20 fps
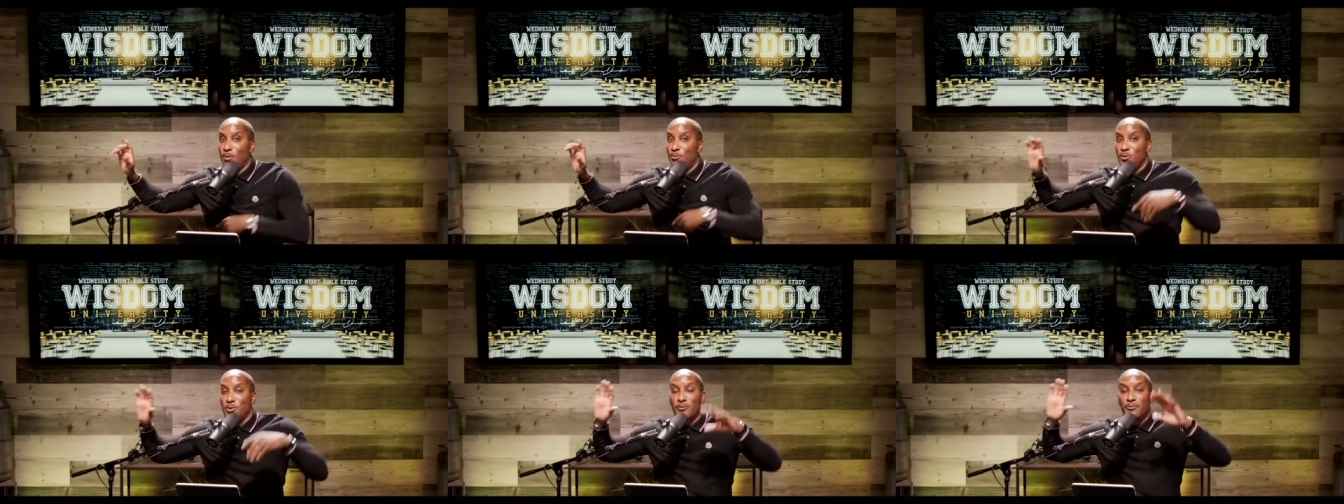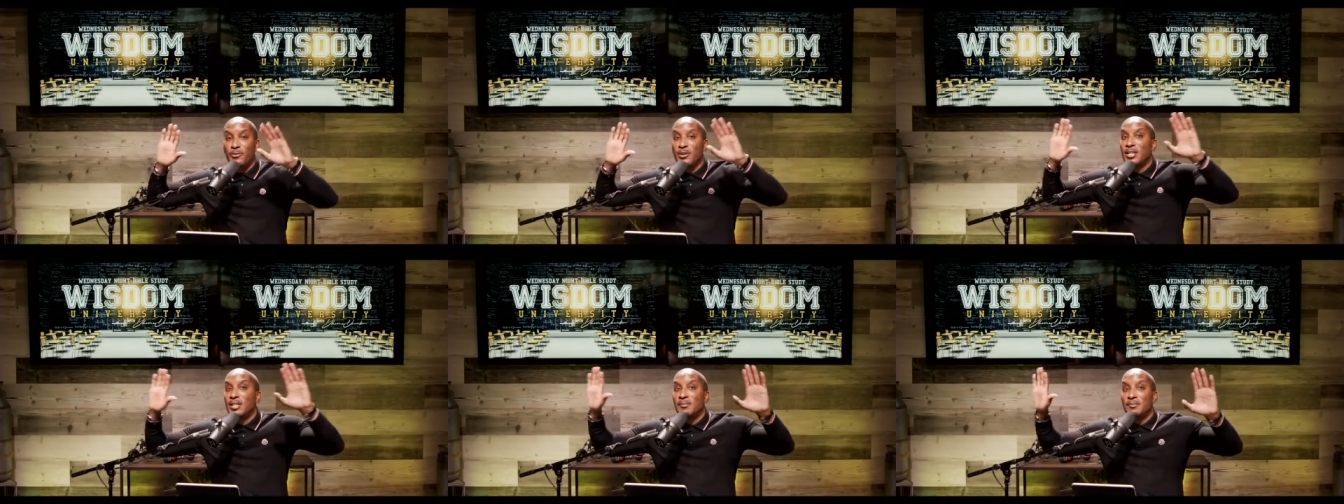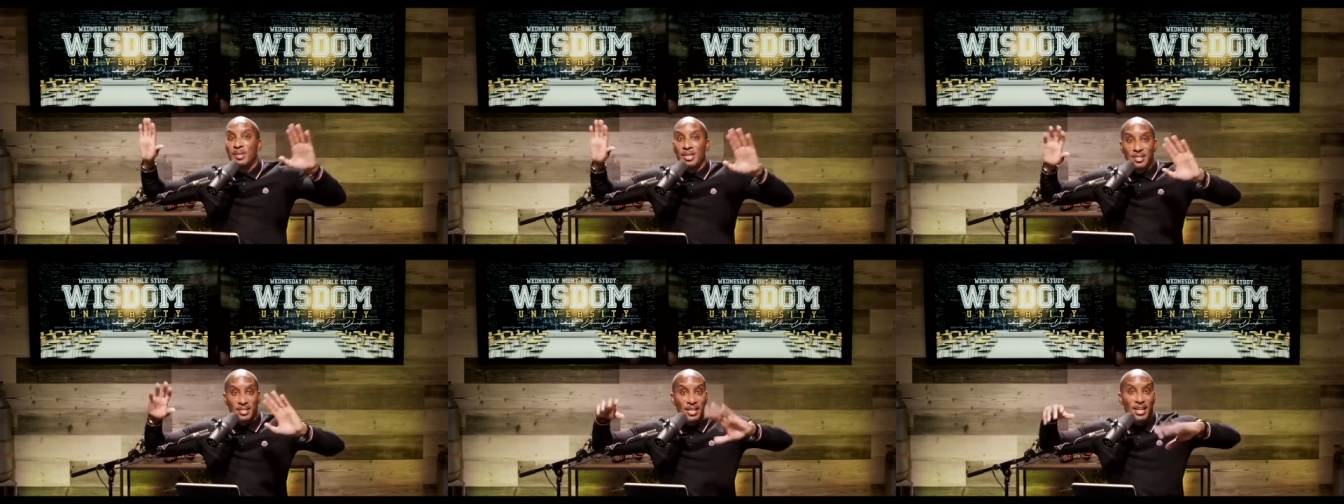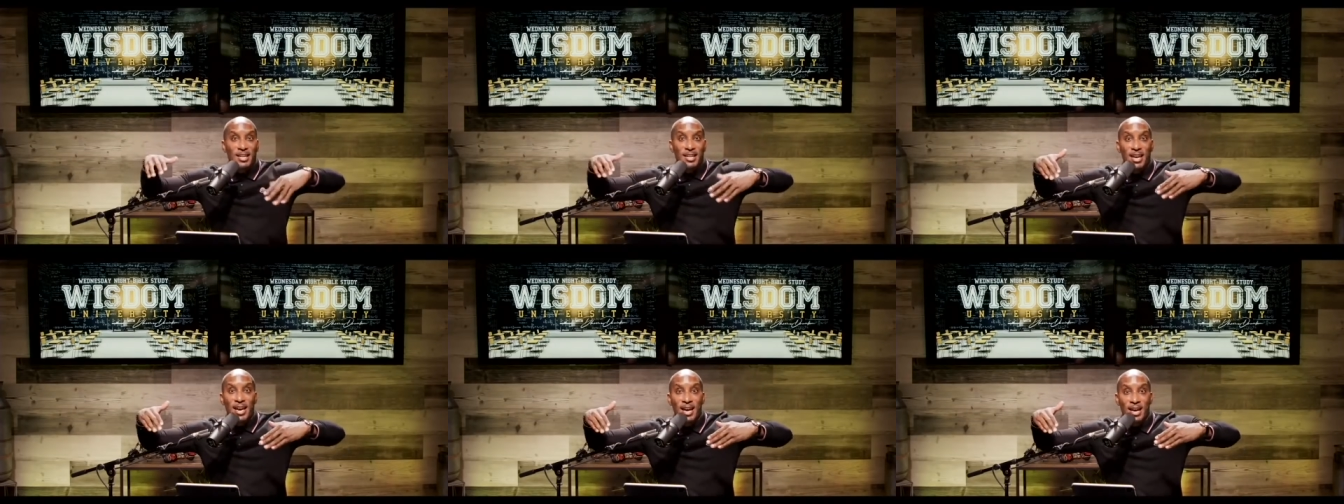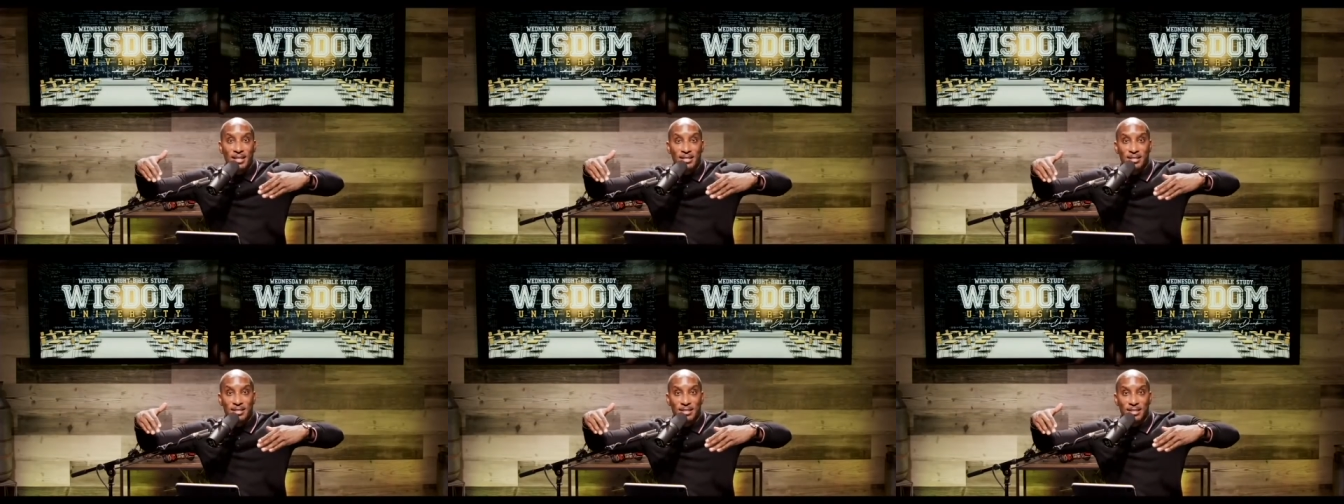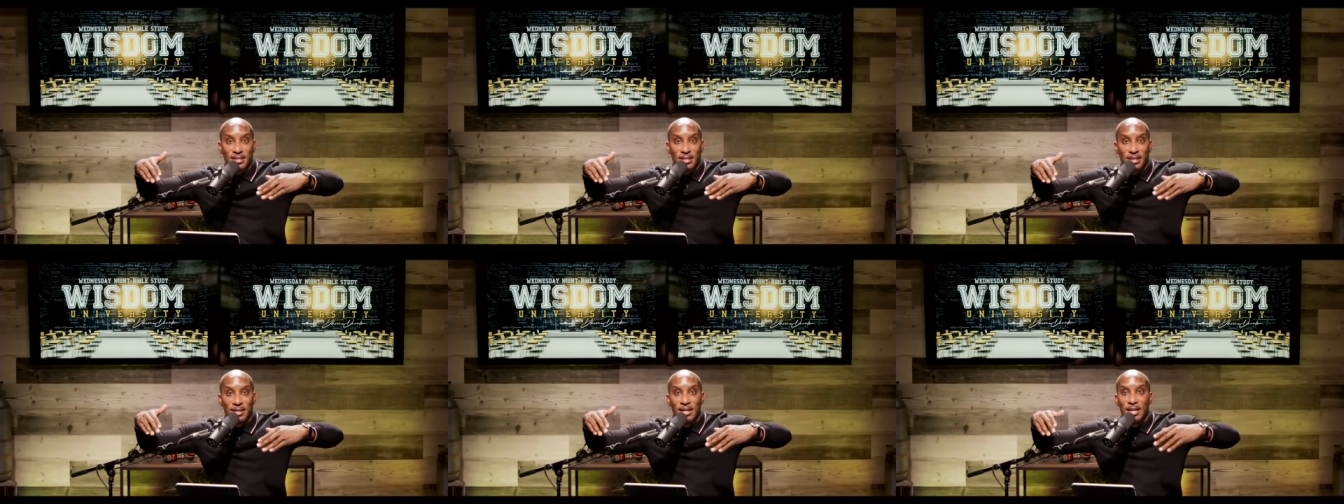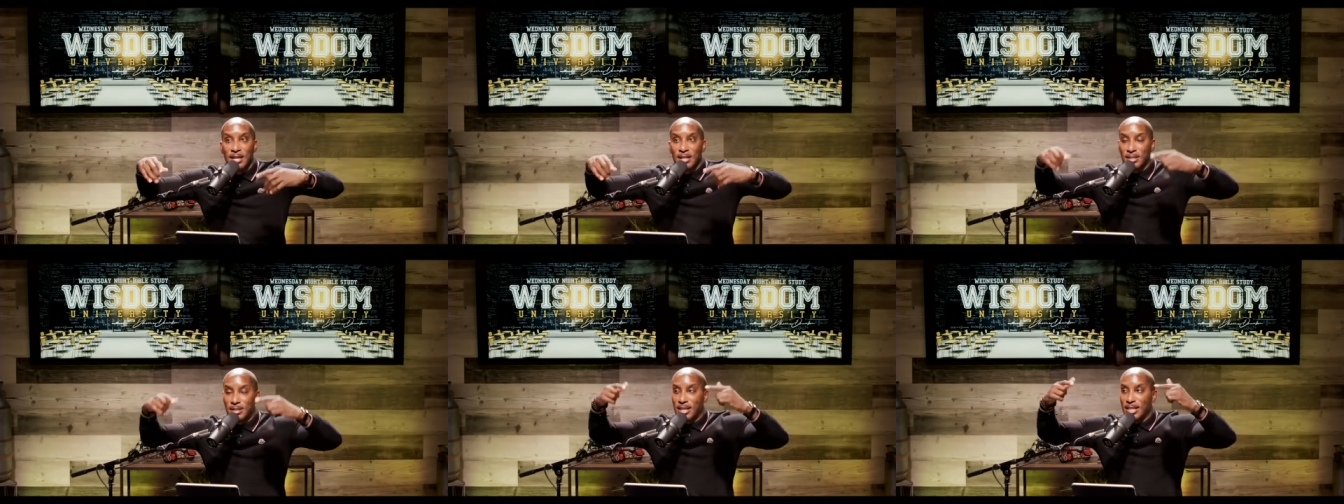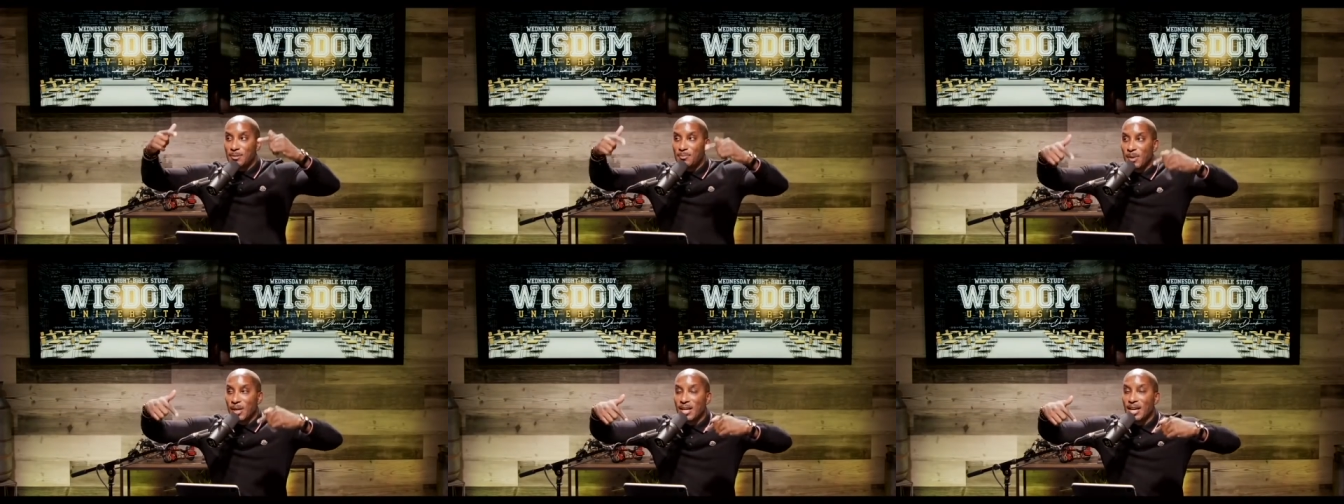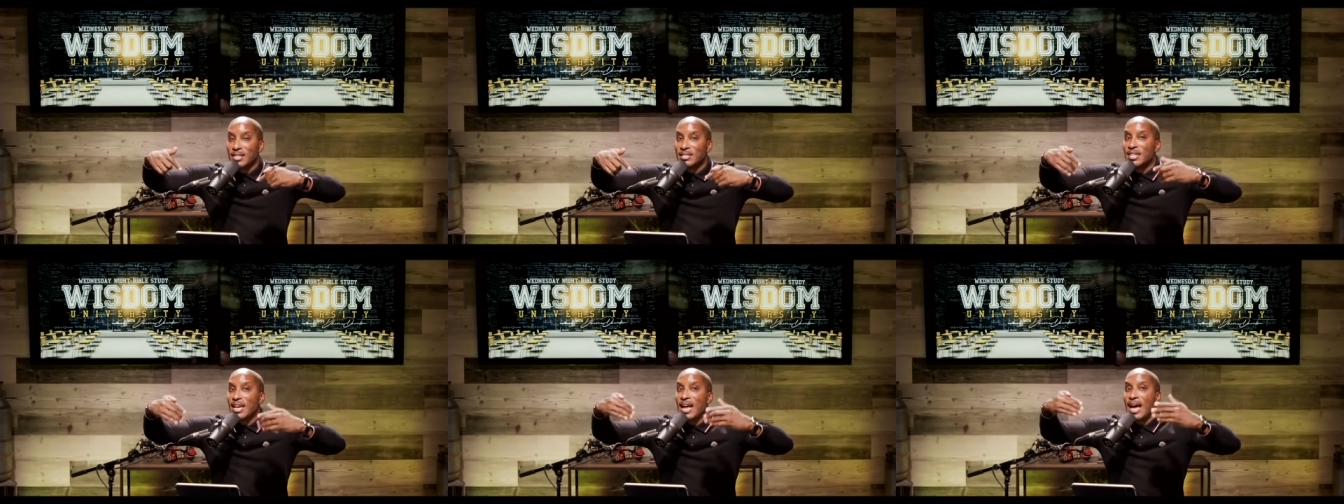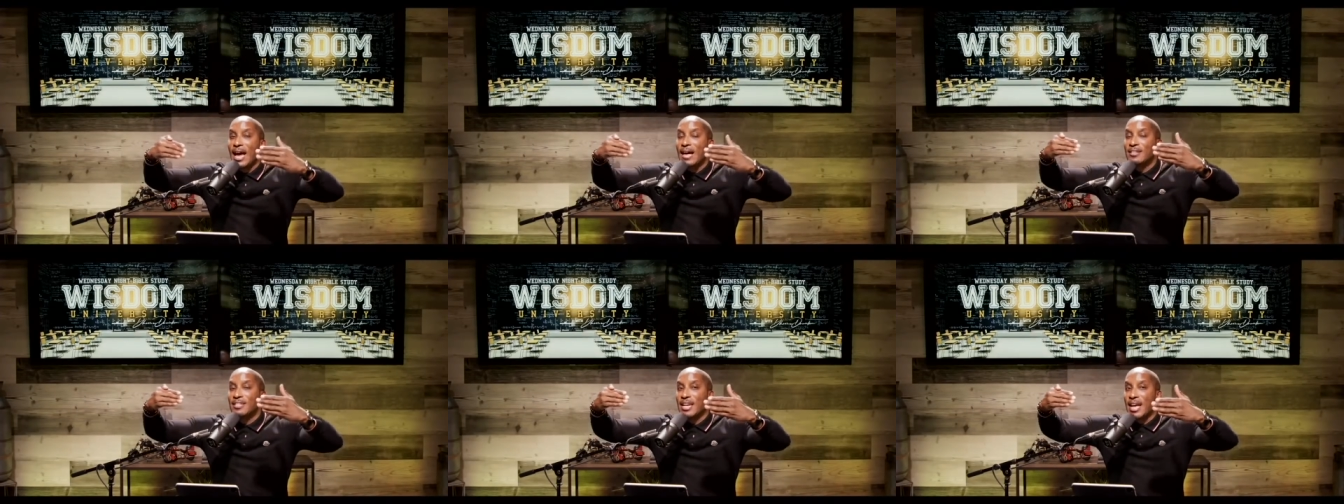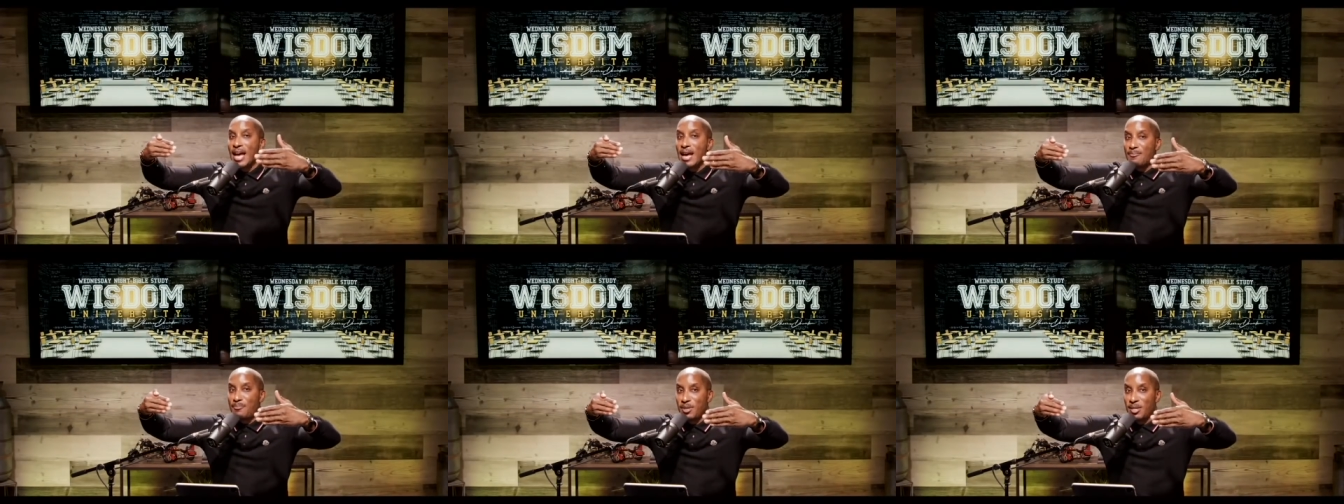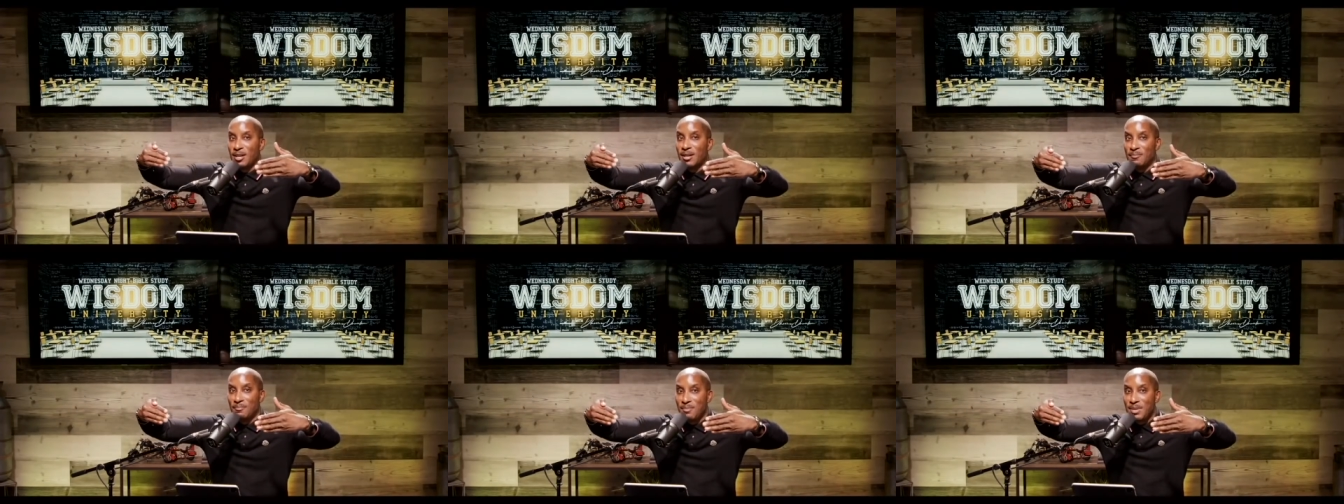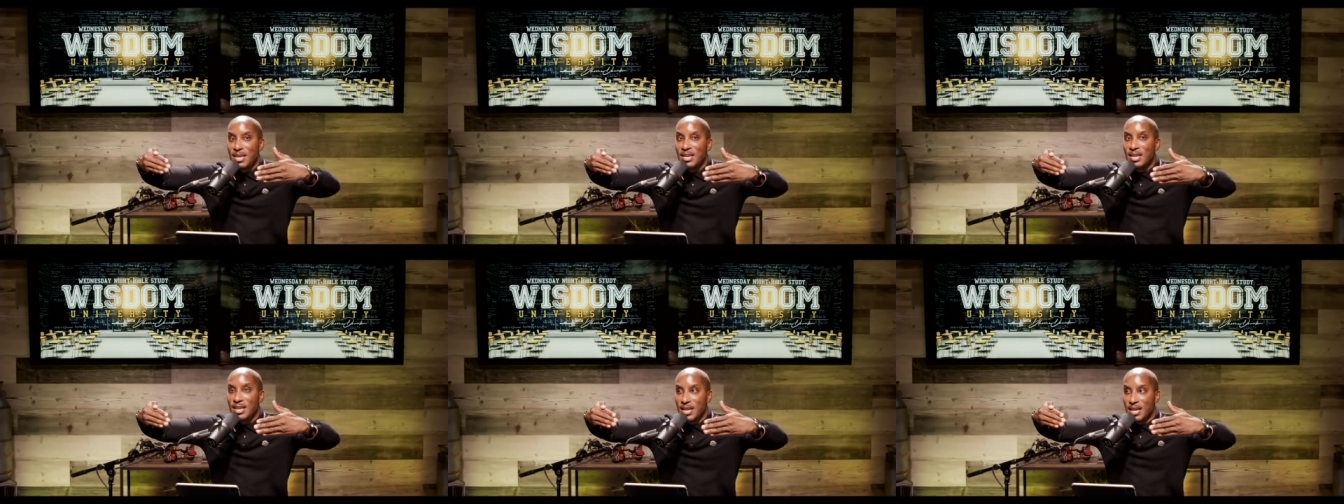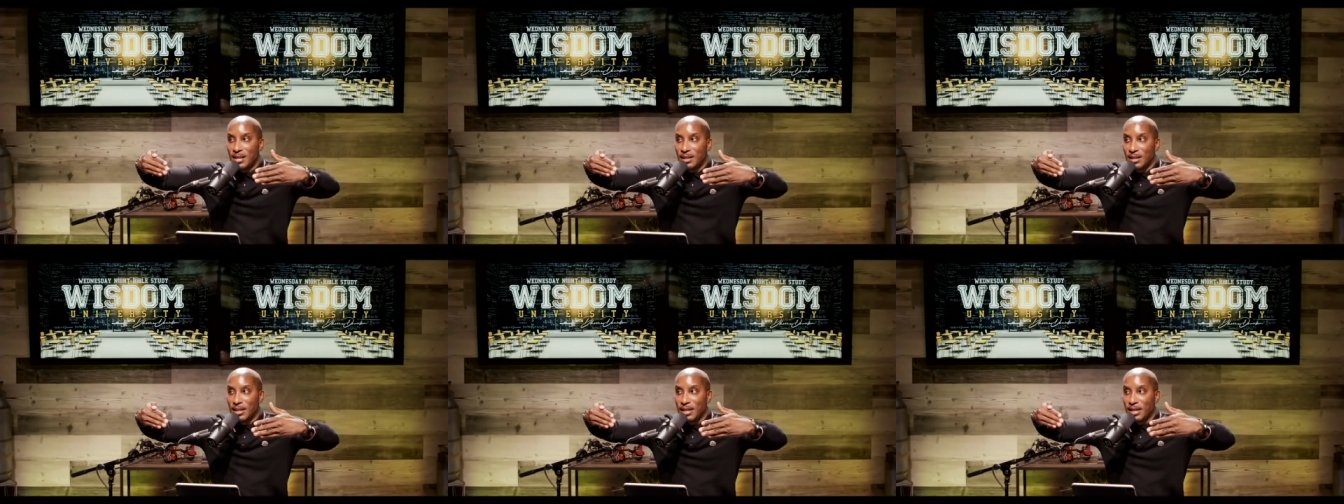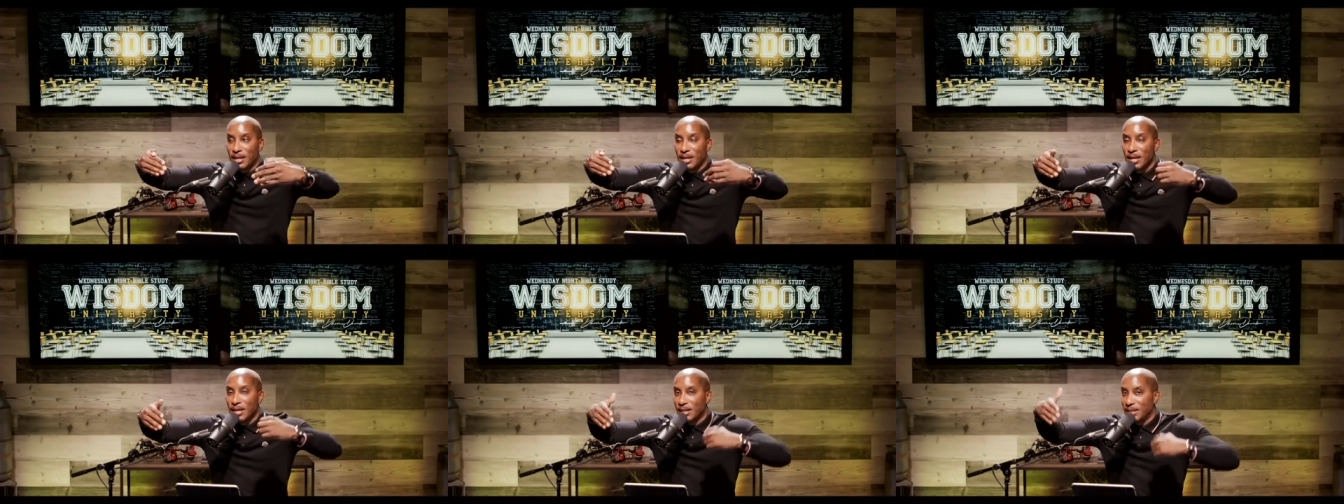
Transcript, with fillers: If you're feeling me, say yes. Just because it hasn't happened immediately